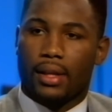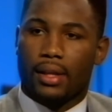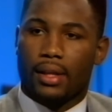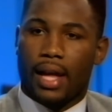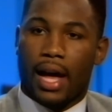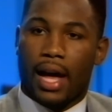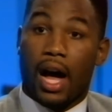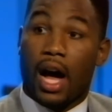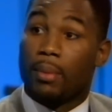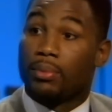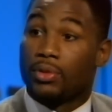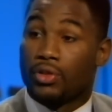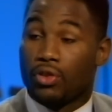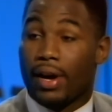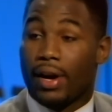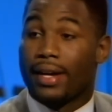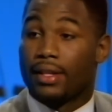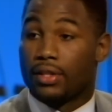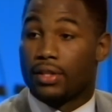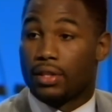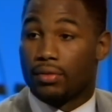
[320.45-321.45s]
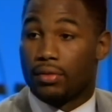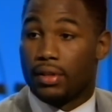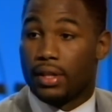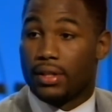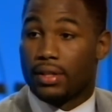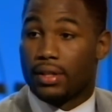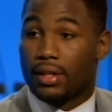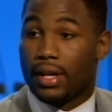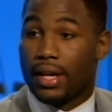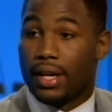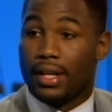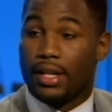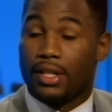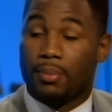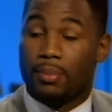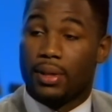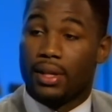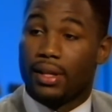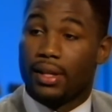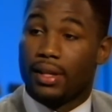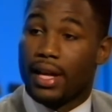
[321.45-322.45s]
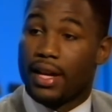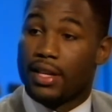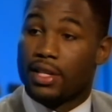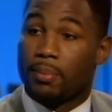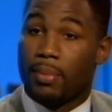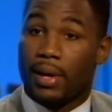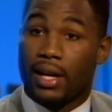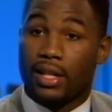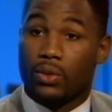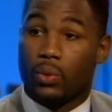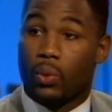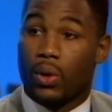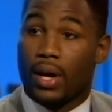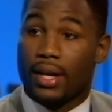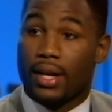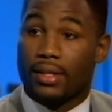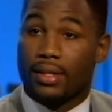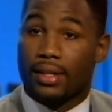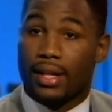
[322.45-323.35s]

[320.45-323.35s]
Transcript: that I'm trying to reach, and he's been in that spot twice,